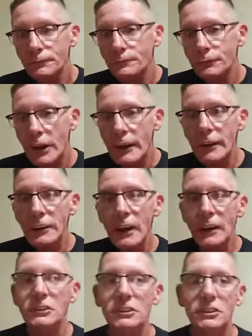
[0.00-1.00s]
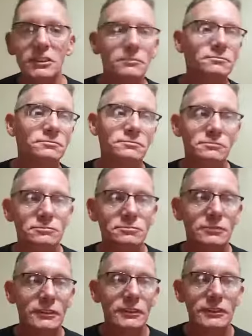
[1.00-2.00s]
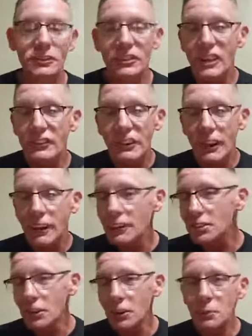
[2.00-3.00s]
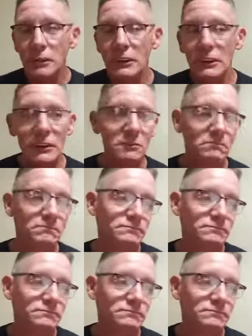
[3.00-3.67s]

Friday nights, 7 8.30 p.m.